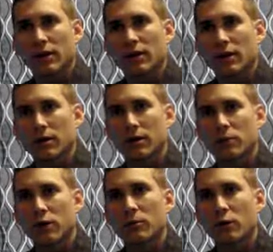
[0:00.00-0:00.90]
there are going to be
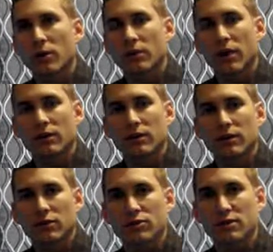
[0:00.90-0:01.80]
more and more
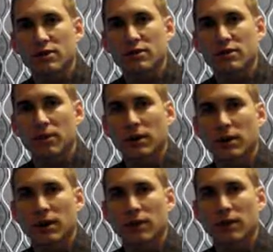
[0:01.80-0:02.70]
privacy restrictions
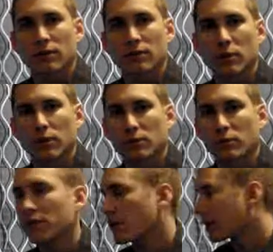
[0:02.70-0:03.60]
coming, as well as
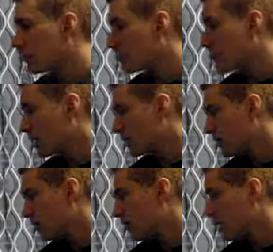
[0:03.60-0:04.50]
what's already in place.